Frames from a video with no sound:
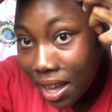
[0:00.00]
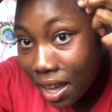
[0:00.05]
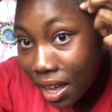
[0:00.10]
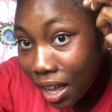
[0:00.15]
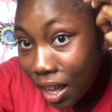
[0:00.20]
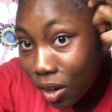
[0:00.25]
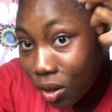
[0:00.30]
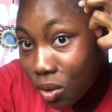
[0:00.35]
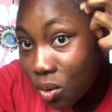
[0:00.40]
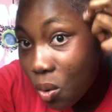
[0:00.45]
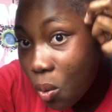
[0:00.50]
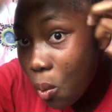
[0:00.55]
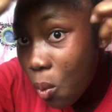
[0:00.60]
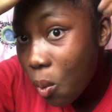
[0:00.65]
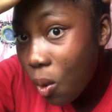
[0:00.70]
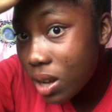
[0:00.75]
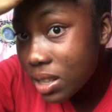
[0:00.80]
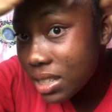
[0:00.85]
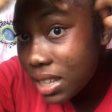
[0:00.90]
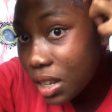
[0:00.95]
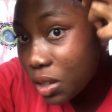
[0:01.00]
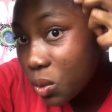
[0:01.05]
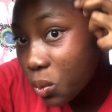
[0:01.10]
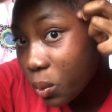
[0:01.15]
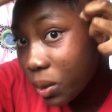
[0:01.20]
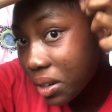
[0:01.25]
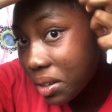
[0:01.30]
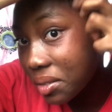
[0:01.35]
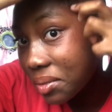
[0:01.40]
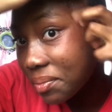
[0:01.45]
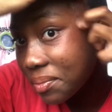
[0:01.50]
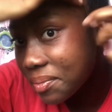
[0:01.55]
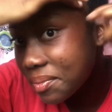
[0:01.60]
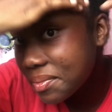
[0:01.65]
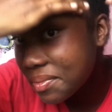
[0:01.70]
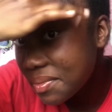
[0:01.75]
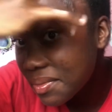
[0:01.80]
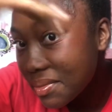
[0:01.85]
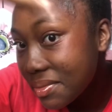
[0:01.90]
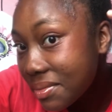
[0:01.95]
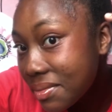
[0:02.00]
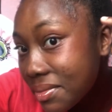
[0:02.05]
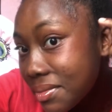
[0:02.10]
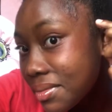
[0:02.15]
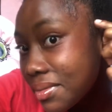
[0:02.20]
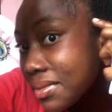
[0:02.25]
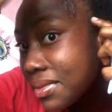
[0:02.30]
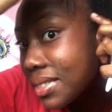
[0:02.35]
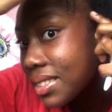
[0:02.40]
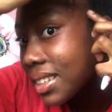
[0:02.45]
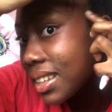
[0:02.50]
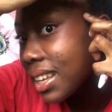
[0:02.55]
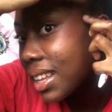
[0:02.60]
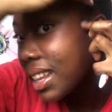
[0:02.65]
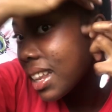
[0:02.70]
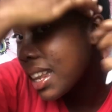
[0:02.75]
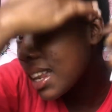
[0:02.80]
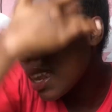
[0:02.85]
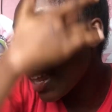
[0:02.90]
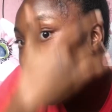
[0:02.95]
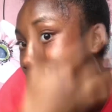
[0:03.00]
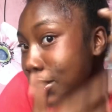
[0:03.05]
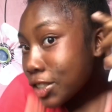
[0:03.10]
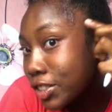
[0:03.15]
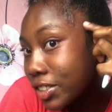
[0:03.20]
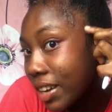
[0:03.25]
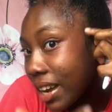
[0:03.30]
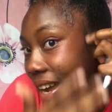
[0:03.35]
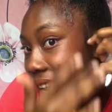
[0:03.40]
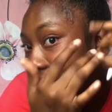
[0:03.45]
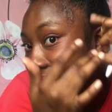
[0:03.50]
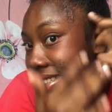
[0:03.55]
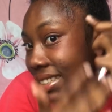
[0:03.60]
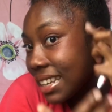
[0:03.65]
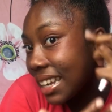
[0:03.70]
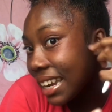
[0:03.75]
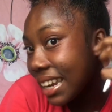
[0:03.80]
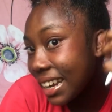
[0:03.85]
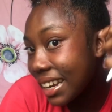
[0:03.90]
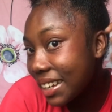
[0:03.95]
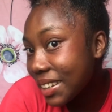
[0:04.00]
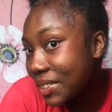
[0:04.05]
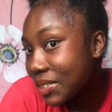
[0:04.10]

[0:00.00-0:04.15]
I don't know what I'm doing. Let's try a thing.